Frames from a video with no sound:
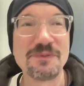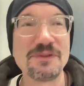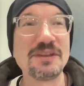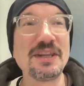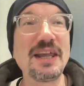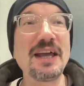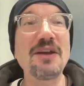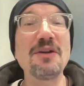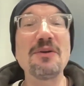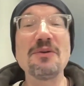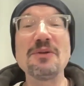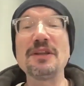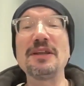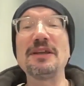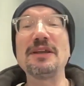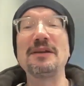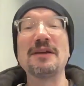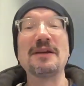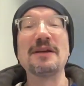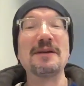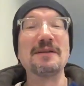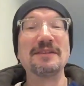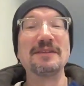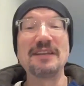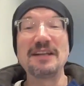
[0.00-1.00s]
Not only
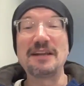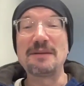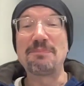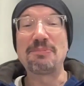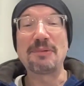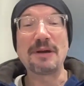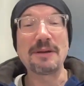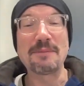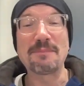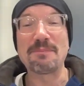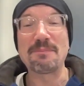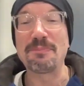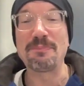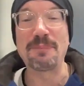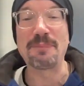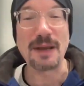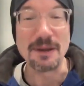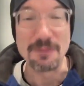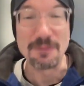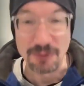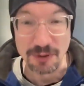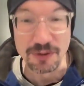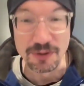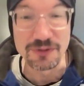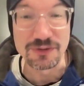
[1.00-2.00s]
did he break
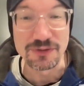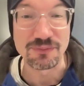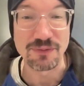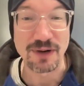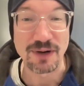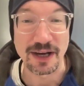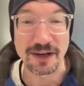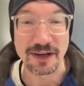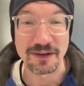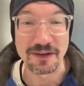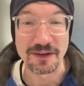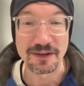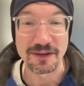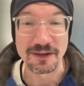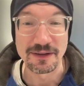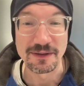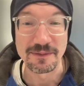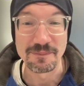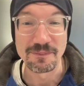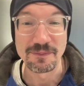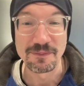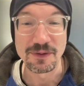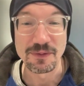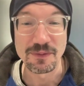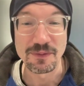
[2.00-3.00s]
Babe Ruth's record,
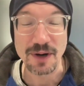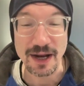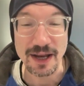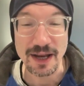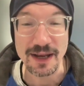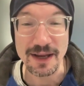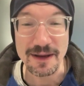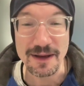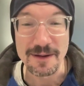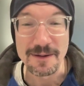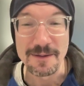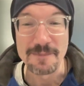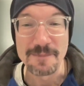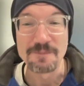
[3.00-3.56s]
right?